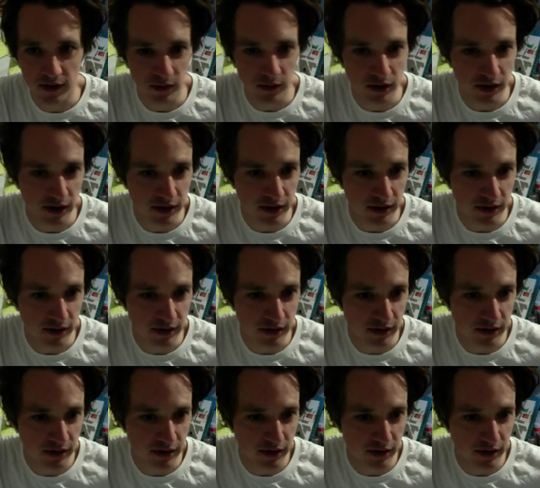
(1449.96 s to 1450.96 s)
And
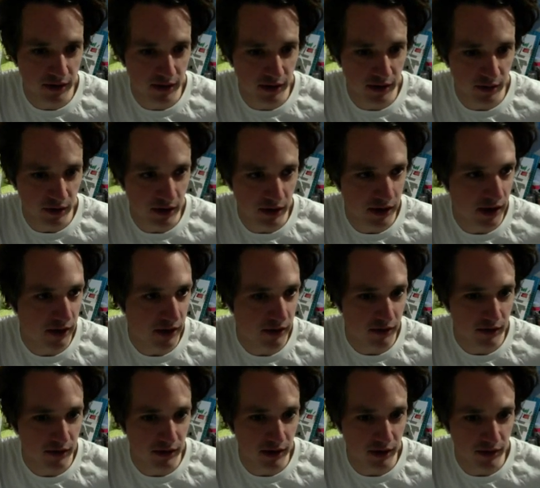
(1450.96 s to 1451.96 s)
they were like,
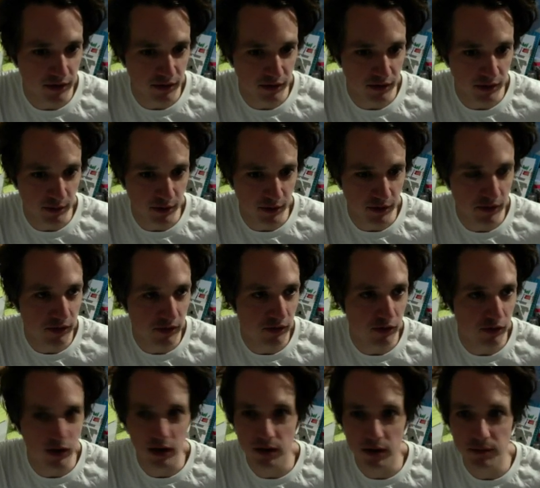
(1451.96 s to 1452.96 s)
"Yes, here's 3
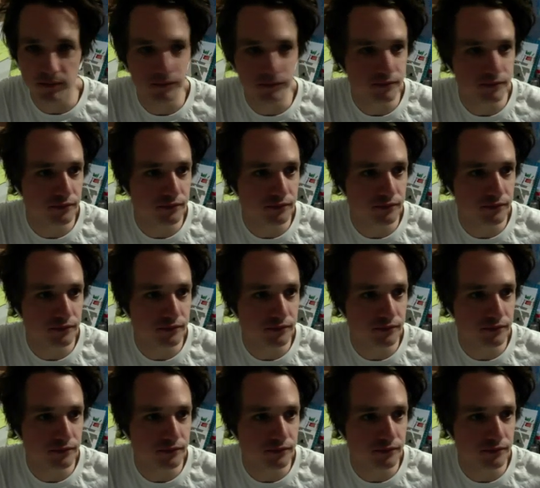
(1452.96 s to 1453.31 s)
months free."